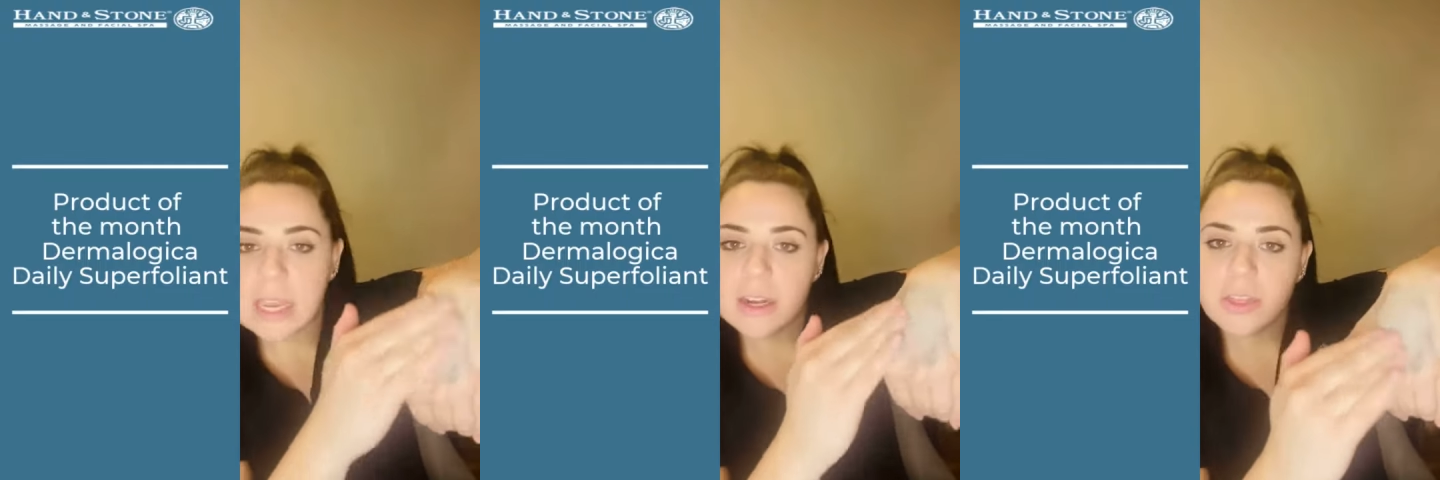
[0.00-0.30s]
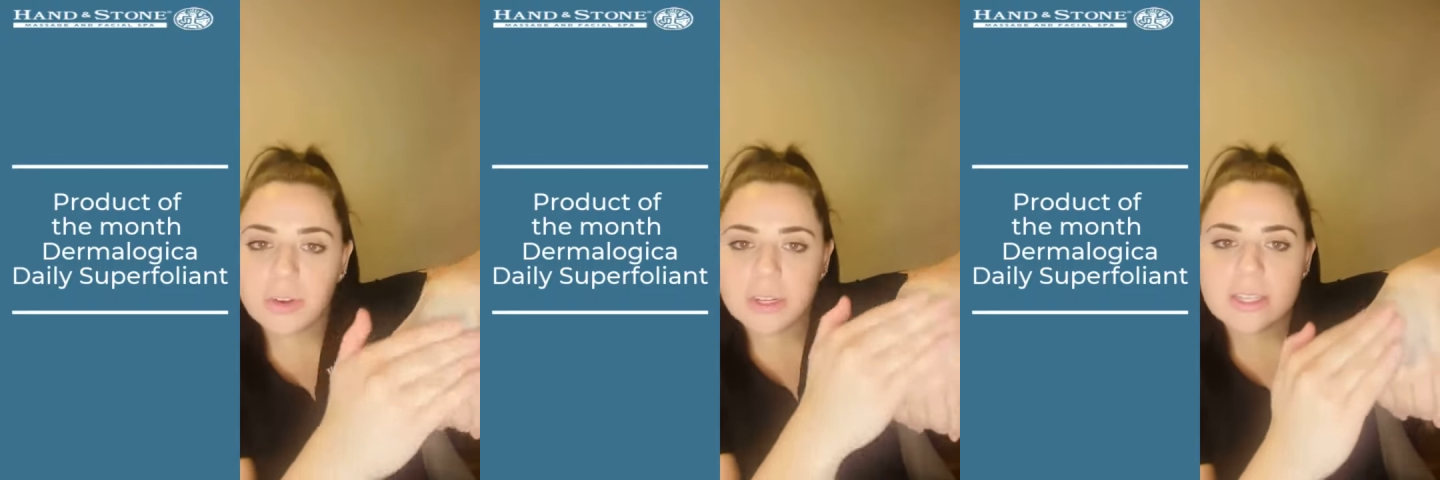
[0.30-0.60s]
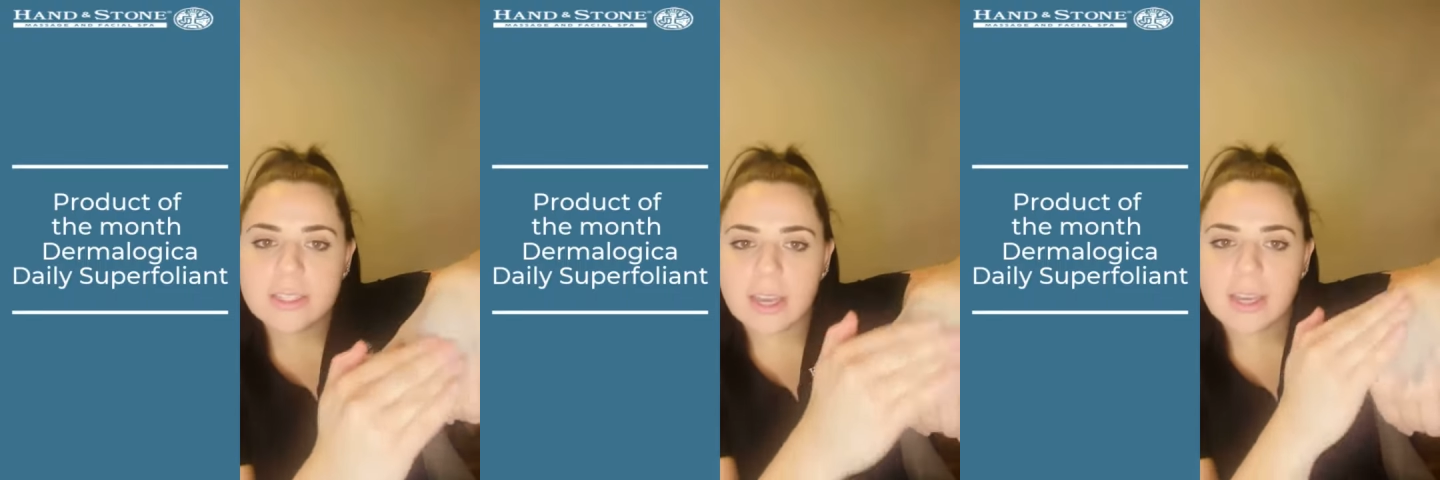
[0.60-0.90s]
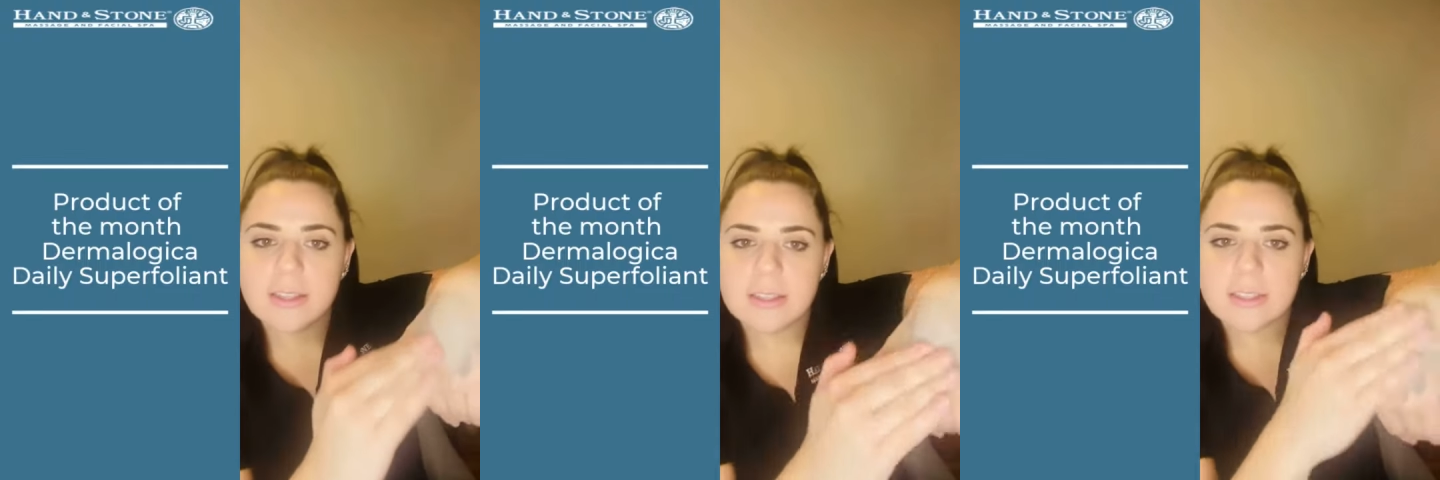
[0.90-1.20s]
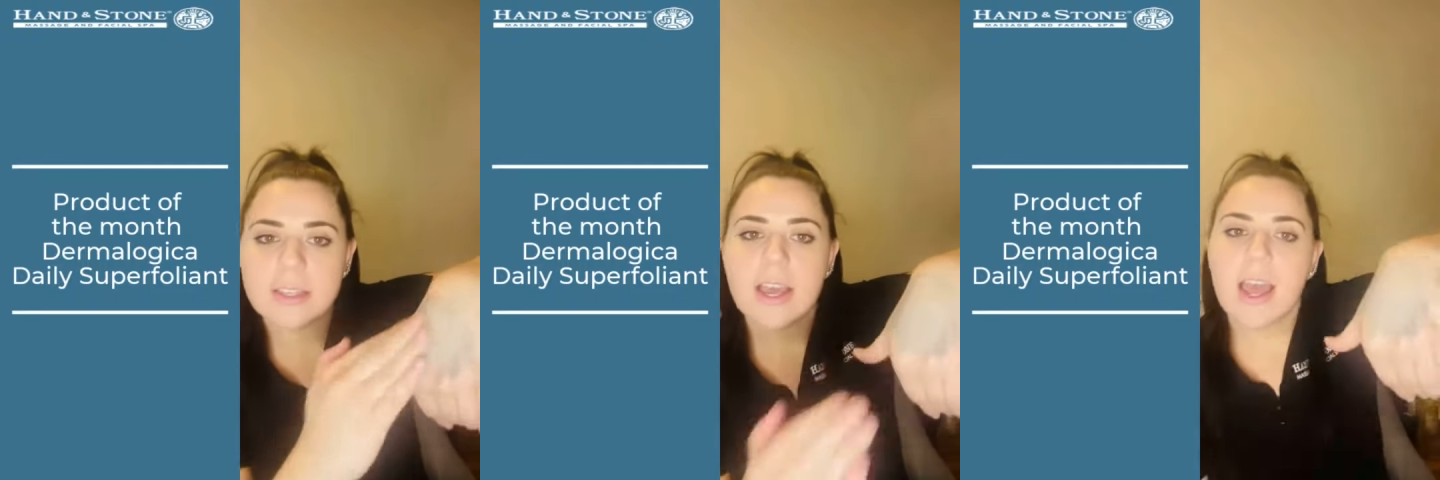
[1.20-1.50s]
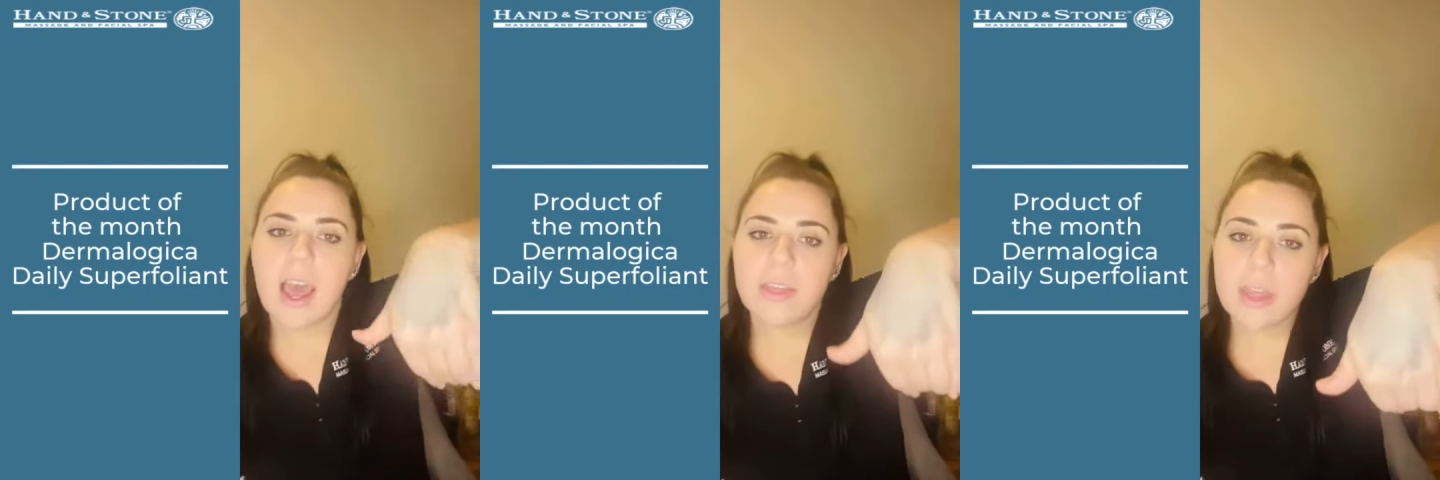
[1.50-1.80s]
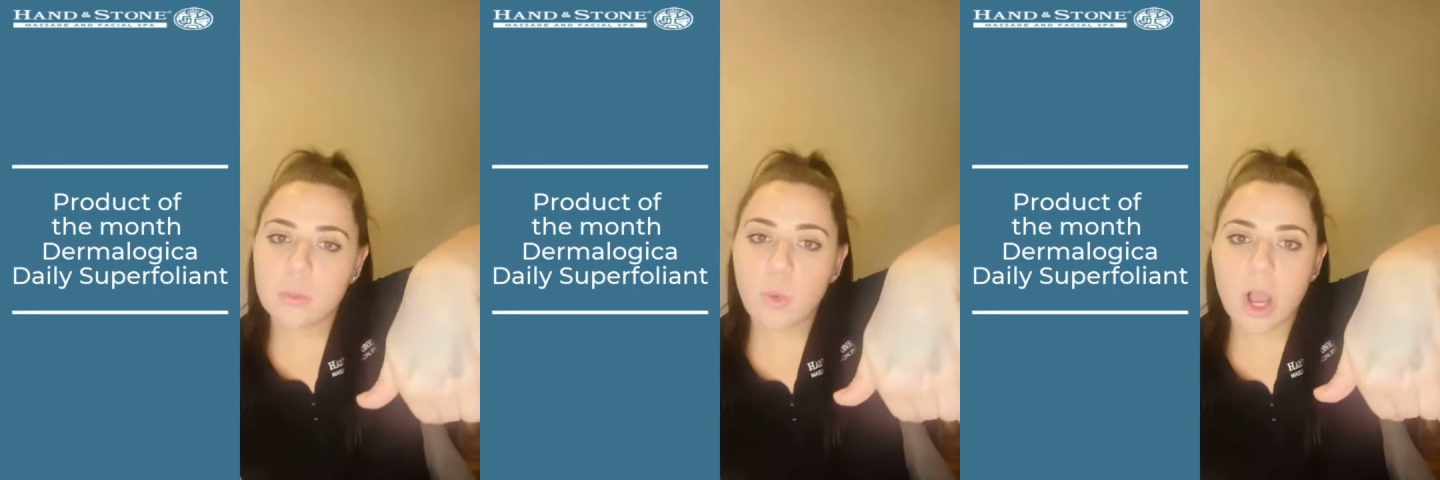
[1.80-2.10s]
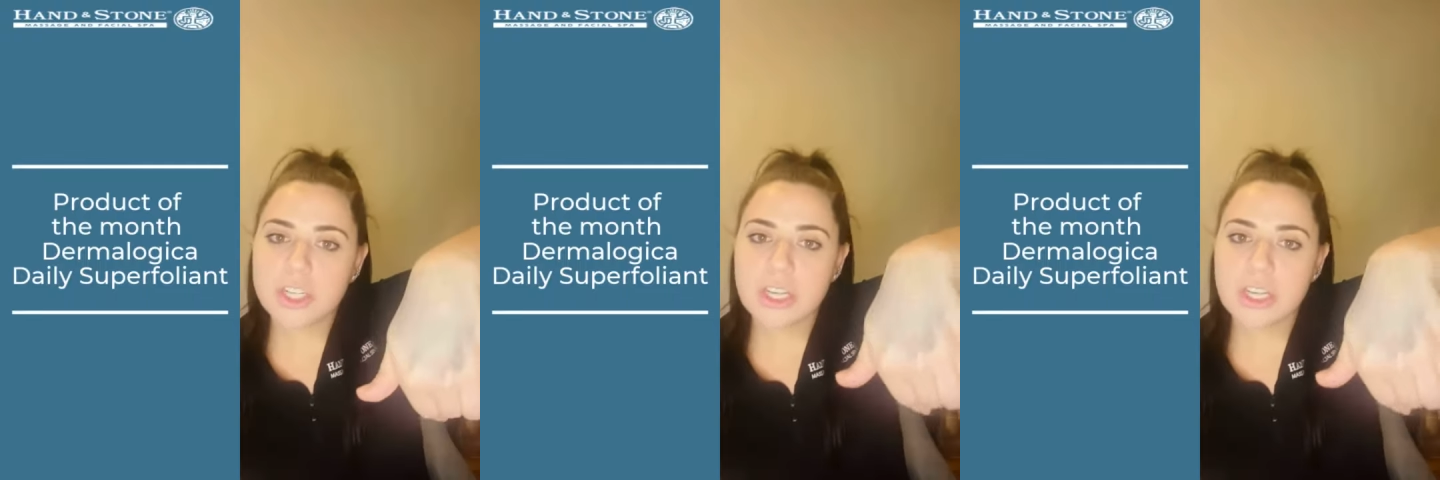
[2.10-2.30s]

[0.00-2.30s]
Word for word: to 30 seconds and then wash